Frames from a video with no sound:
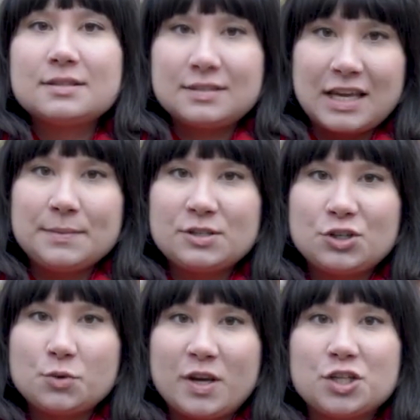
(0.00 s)
Same
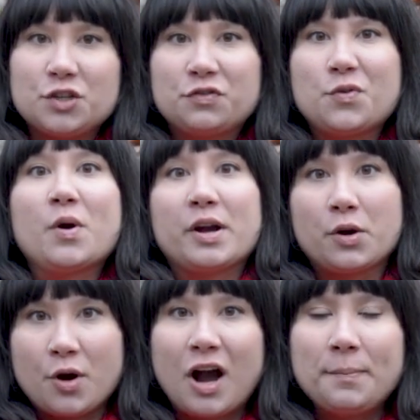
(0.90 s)
situation for a
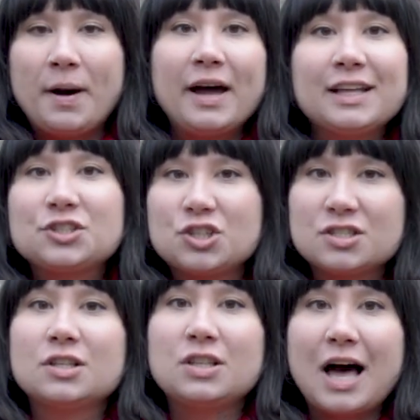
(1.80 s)
crock pot. It's
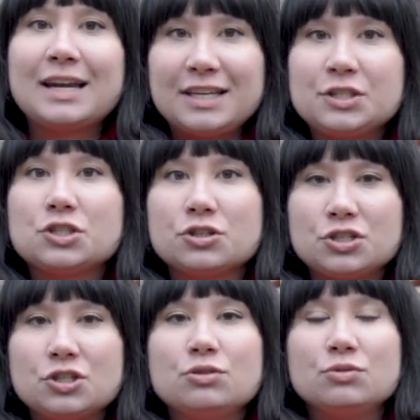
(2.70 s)
just a lot easier
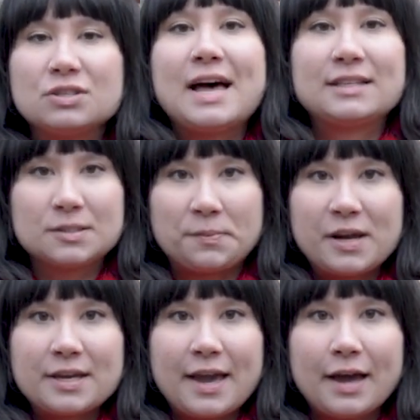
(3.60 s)
to use that
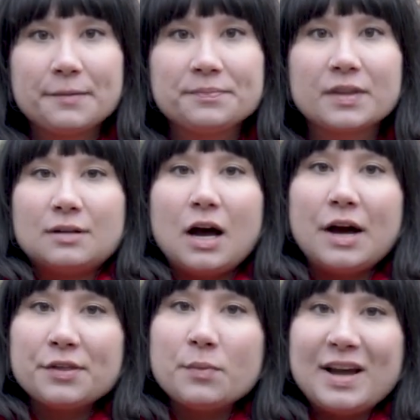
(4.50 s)
spray can.
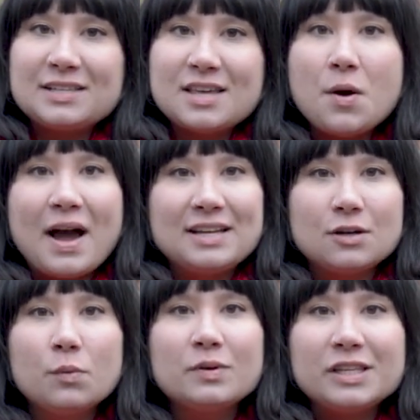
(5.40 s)
Otherwise though, I
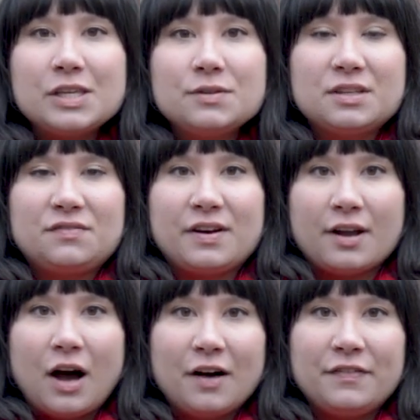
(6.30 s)
don't really use it
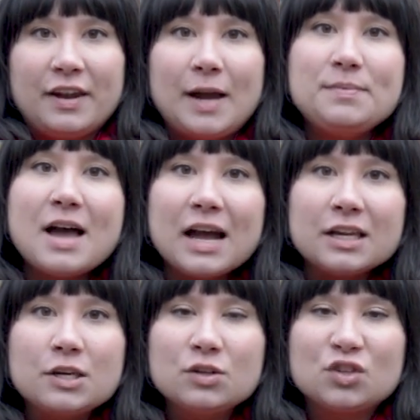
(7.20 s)
very often. I'm not
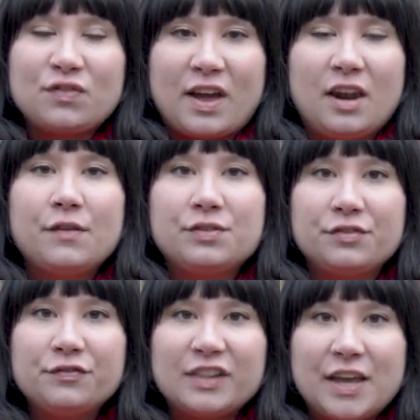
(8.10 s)
a huge fan of the
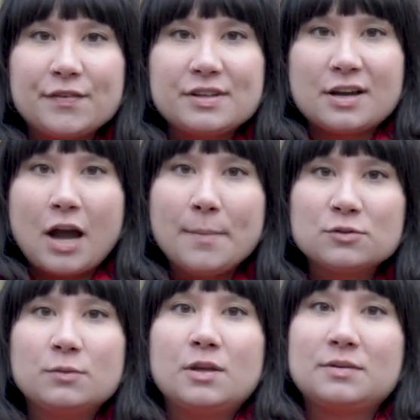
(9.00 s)
flavor that
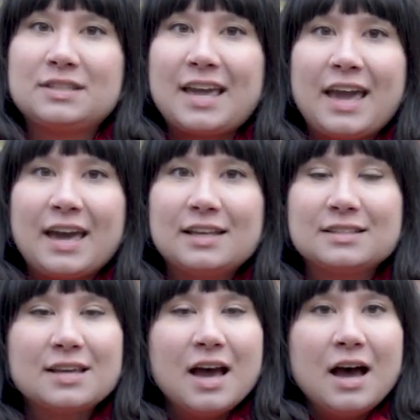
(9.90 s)
comes from those
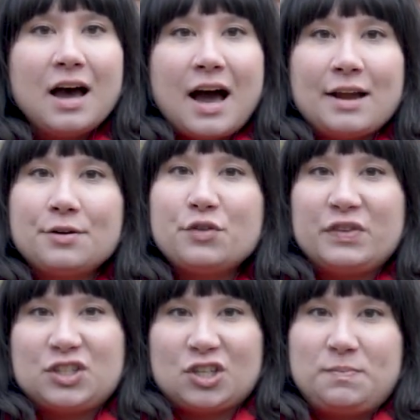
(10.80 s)
cans. I don't know if it's just